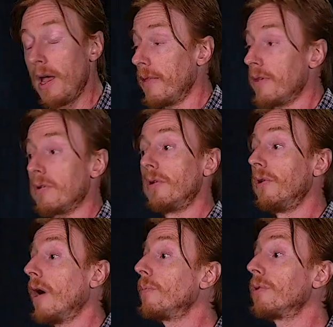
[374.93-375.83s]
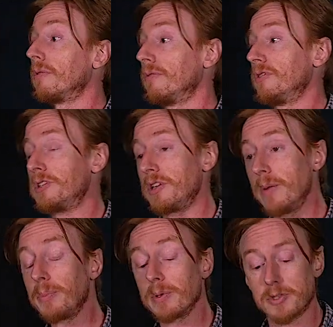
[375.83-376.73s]
And there are a number of
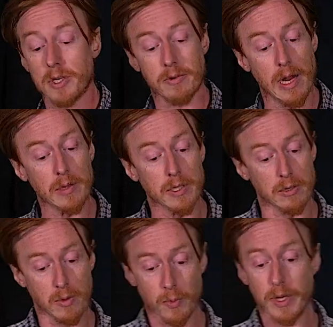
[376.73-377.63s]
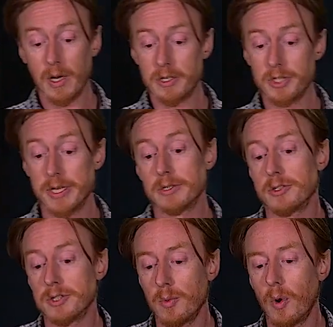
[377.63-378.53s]
examples that are out there, and we got a chance
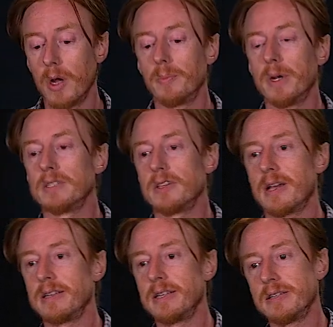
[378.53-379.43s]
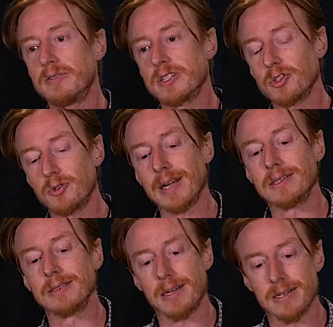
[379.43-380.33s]
to see one, but it's the idea of
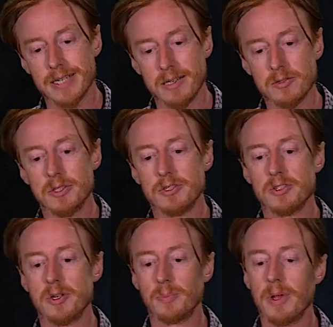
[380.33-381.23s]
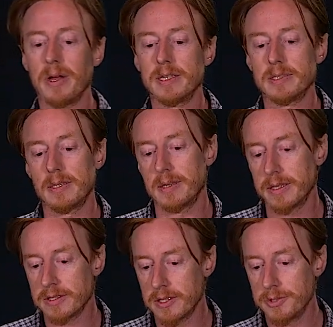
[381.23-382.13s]
extracting that intelligence and applying it to
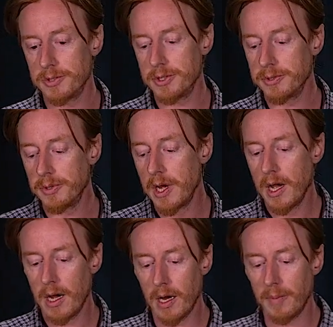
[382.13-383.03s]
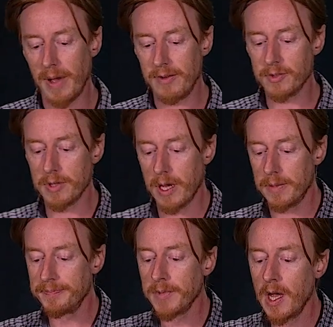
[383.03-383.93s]
things that you do after that.